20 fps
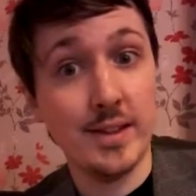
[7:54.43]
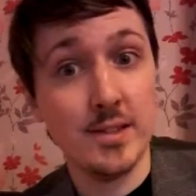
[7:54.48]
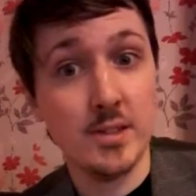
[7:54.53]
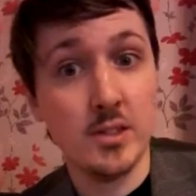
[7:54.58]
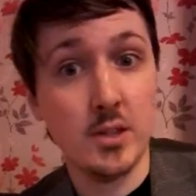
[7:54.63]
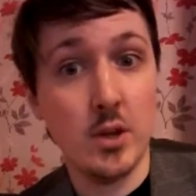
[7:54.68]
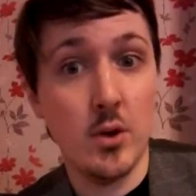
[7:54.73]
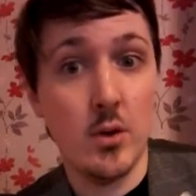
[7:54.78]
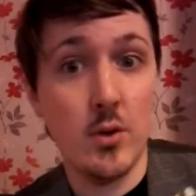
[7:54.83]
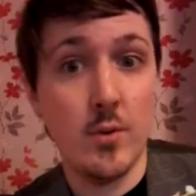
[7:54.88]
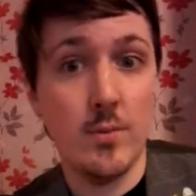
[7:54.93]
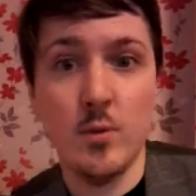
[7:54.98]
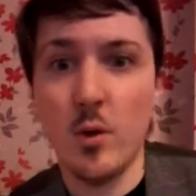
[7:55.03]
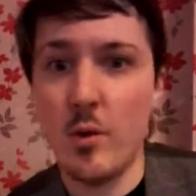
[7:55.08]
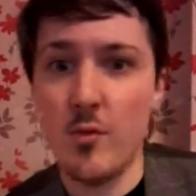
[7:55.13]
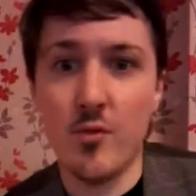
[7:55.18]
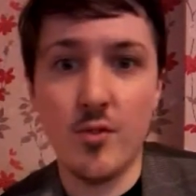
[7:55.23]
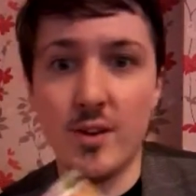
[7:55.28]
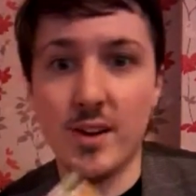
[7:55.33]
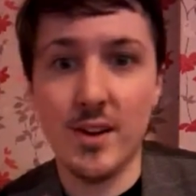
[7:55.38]
so
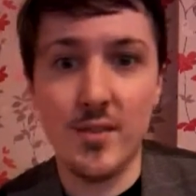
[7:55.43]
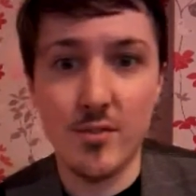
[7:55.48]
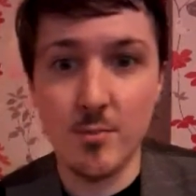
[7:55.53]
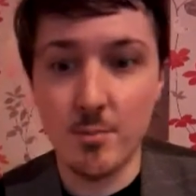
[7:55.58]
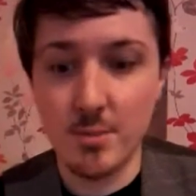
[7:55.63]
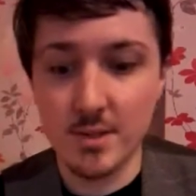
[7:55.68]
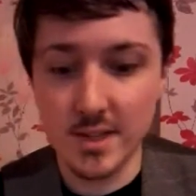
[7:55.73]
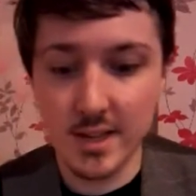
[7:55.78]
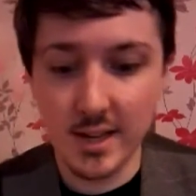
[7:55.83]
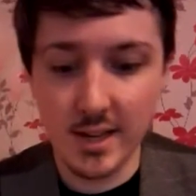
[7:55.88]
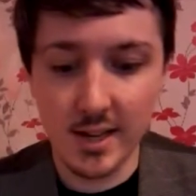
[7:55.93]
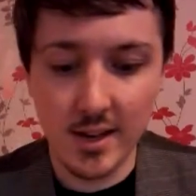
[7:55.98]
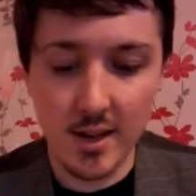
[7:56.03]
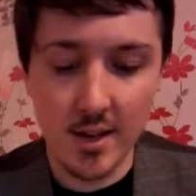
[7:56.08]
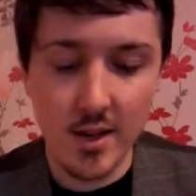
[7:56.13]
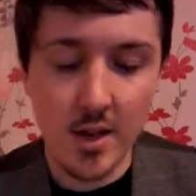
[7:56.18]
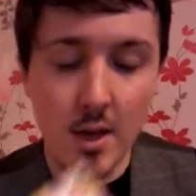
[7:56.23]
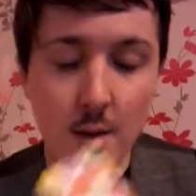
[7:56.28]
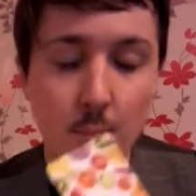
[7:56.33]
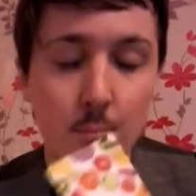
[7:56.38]
not for anything particular,
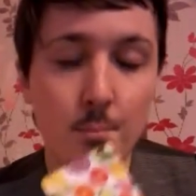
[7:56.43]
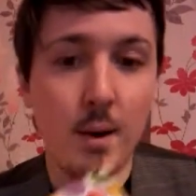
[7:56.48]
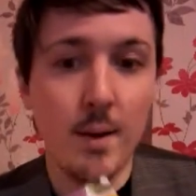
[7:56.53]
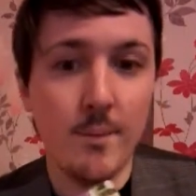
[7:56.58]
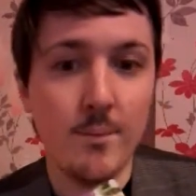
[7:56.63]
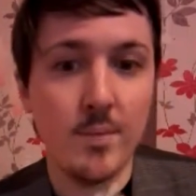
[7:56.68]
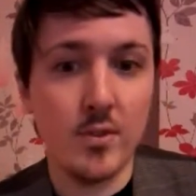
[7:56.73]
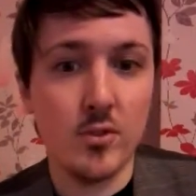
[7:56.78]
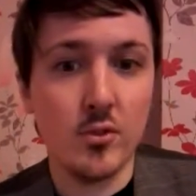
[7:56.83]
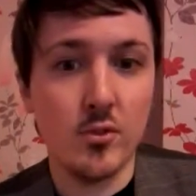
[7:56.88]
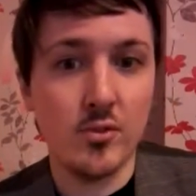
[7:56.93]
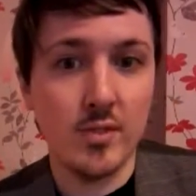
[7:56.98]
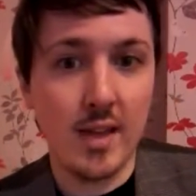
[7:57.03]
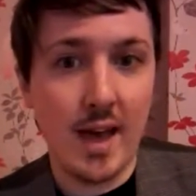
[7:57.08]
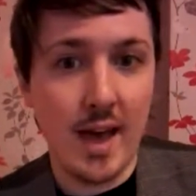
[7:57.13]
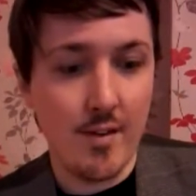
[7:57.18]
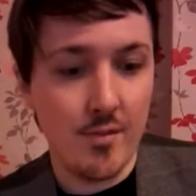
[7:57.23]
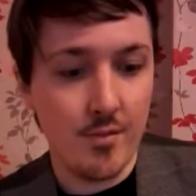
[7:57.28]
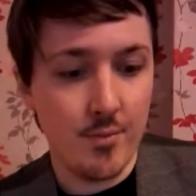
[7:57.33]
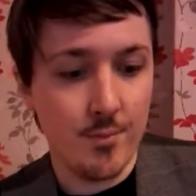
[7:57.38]
but that's good to
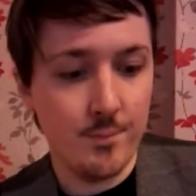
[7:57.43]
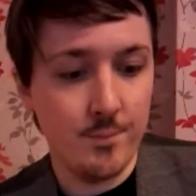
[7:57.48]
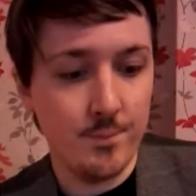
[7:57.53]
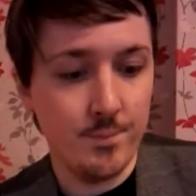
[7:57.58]
have.